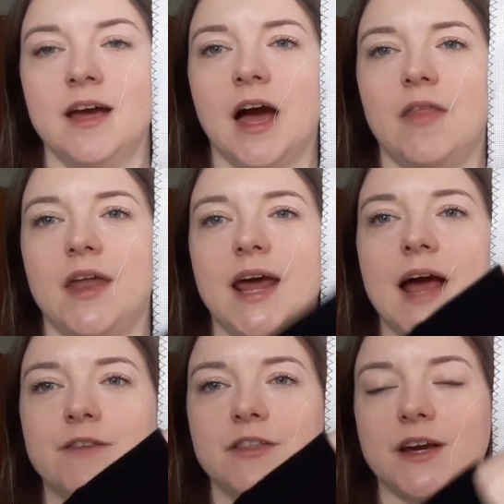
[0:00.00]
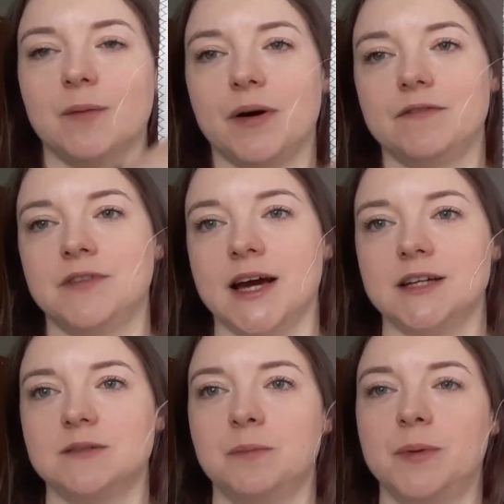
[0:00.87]
and then everything above that is
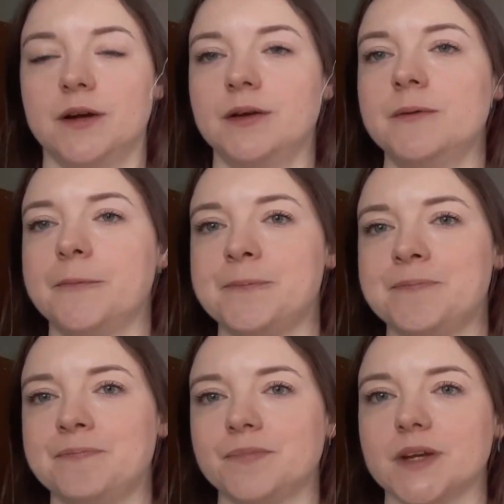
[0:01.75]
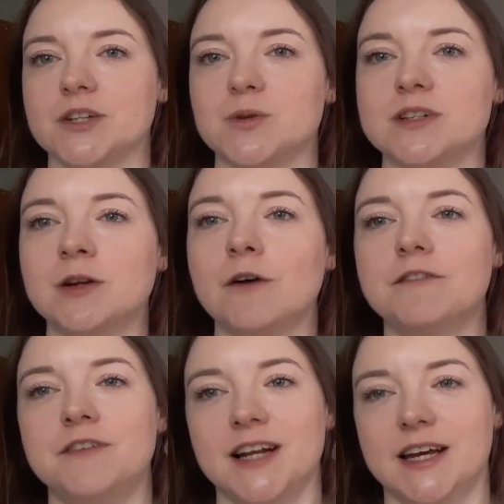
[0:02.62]
blue. And so it's a lot of
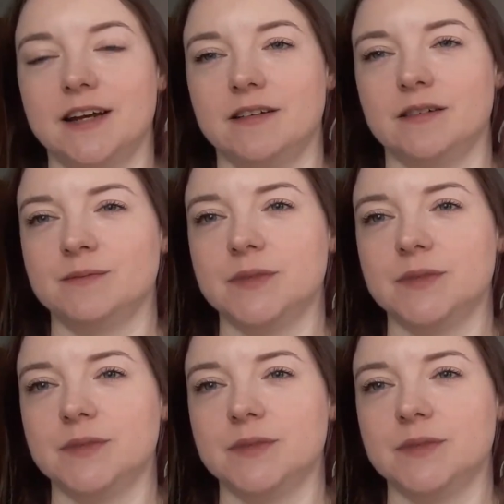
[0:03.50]
fill-in.